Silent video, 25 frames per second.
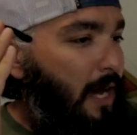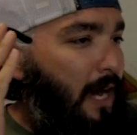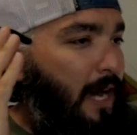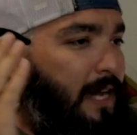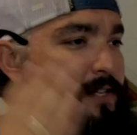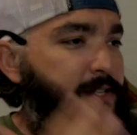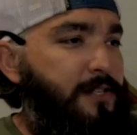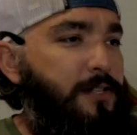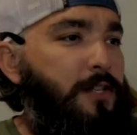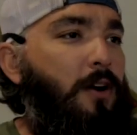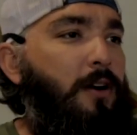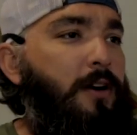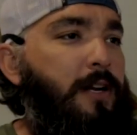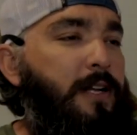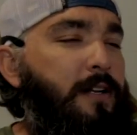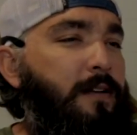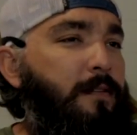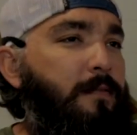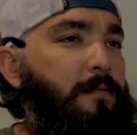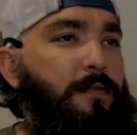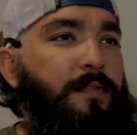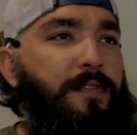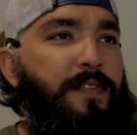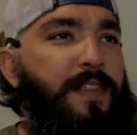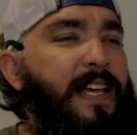I
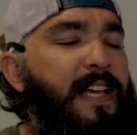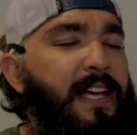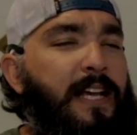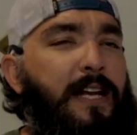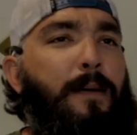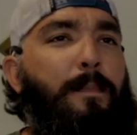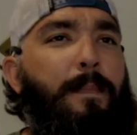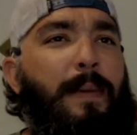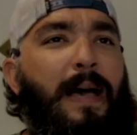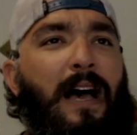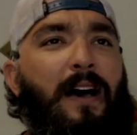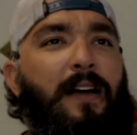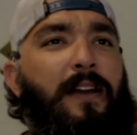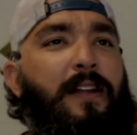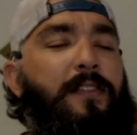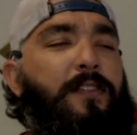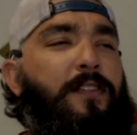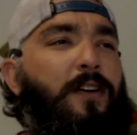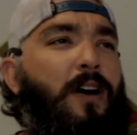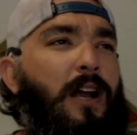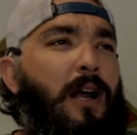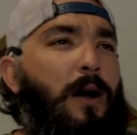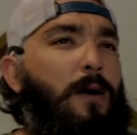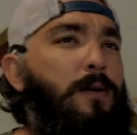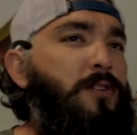started thinking about it,
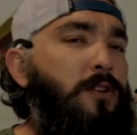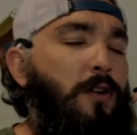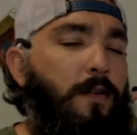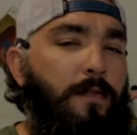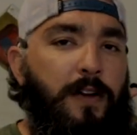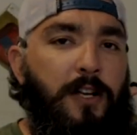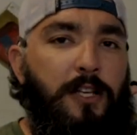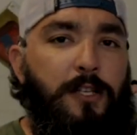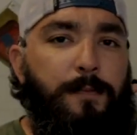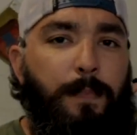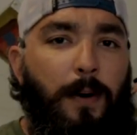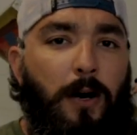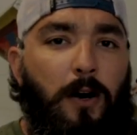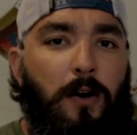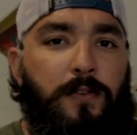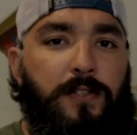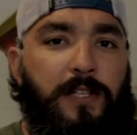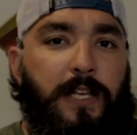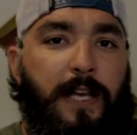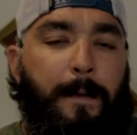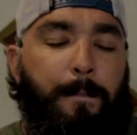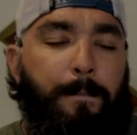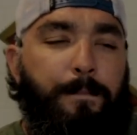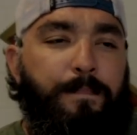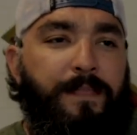thought I was
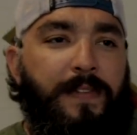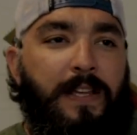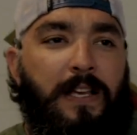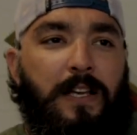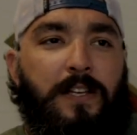overexposing.